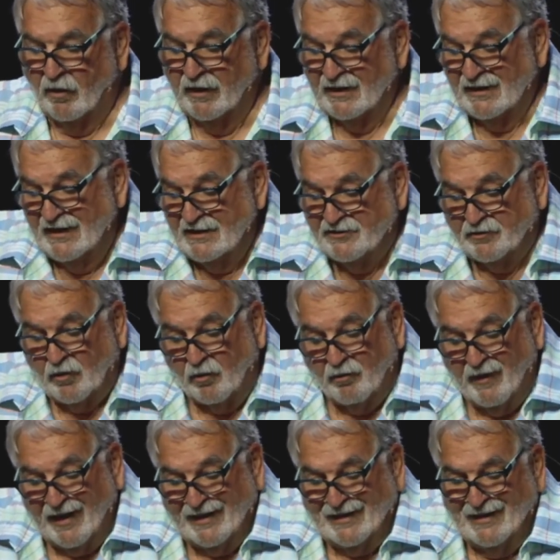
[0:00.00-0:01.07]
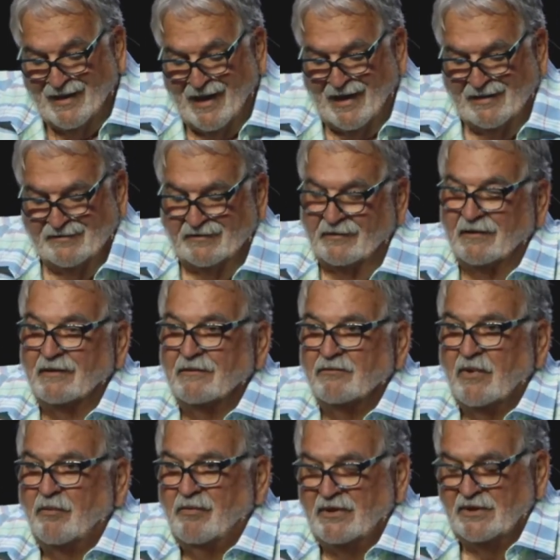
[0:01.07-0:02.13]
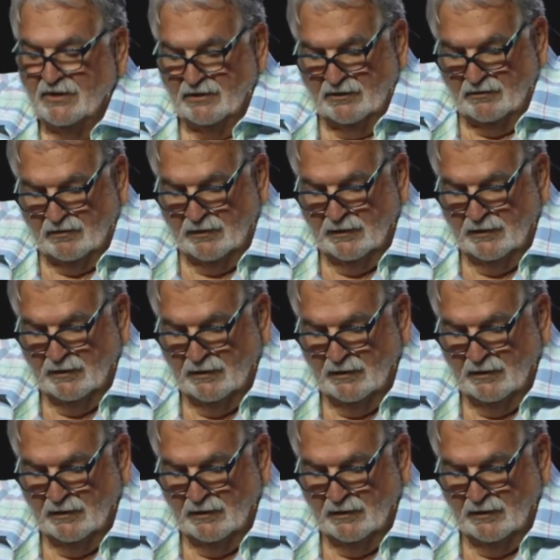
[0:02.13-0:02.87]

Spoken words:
Or at least we'll recognize it when we do.